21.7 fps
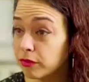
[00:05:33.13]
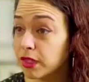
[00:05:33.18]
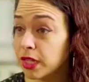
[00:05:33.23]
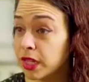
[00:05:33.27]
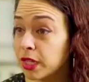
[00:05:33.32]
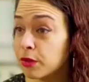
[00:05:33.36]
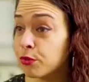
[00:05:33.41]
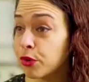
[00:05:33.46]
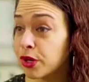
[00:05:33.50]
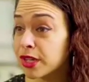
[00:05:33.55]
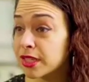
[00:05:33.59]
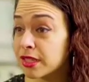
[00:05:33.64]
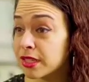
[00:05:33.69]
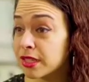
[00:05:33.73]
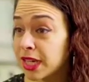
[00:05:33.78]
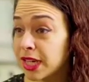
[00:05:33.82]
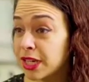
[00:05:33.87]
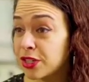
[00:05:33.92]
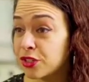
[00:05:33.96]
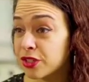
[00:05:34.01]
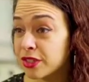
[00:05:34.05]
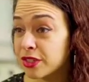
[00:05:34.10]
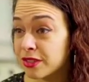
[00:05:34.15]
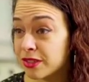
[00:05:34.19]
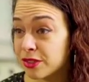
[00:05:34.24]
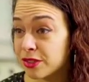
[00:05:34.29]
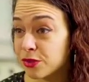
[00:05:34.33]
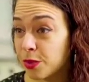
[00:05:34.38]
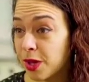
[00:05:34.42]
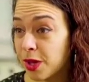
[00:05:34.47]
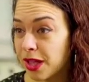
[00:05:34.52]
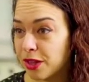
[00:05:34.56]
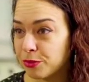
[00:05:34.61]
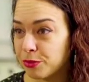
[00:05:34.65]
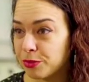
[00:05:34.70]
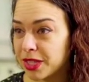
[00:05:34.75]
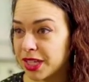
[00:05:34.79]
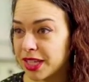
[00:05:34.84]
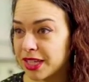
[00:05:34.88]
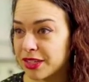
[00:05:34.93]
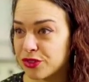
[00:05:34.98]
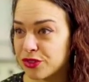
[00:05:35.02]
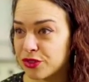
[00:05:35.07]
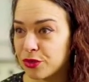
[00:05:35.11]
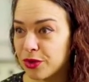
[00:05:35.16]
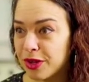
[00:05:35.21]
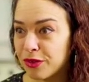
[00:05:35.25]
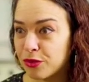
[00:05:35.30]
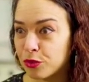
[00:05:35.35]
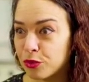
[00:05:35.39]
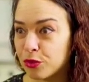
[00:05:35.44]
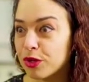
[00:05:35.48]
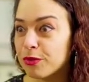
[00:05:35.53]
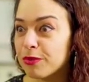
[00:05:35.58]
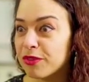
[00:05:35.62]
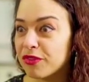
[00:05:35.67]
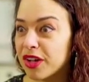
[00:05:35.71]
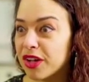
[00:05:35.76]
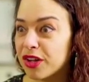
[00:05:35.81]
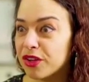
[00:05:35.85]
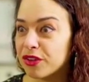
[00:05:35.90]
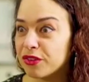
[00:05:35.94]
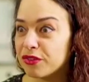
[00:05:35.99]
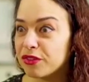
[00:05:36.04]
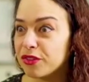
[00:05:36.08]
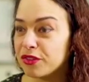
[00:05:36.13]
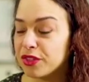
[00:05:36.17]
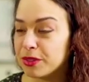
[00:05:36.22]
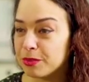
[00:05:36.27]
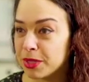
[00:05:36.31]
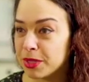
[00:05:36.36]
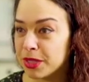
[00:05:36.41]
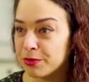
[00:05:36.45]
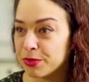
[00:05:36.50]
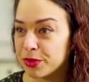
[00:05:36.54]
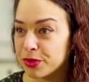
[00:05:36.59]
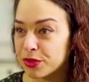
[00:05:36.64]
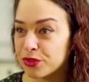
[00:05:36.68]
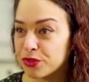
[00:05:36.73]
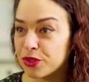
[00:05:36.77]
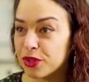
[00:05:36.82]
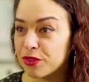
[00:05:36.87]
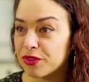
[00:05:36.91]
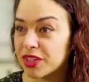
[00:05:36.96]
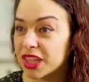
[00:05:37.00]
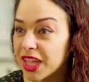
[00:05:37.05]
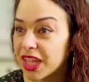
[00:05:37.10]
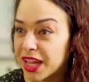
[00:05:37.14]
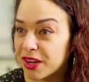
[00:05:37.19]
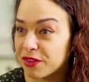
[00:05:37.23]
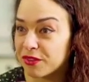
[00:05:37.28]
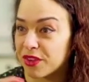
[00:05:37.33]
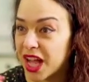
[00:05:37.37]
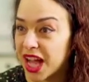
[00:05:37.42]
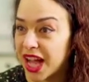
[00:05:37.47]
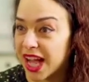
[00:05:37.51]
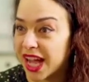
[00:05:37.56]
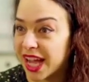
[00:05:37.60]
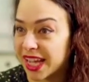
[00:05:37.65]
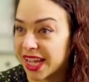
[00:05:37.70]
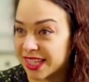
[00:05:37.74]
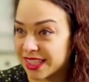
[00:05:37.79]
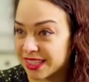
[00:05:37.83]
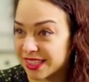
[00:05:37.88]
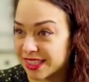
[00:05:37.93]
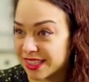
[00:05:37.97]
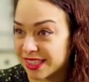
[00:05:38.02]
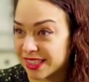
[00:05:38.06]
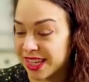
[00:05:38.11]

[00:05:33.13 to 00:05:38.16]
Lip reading: in presentations as well, because you have a room of 150 people, so you have a lot of eyes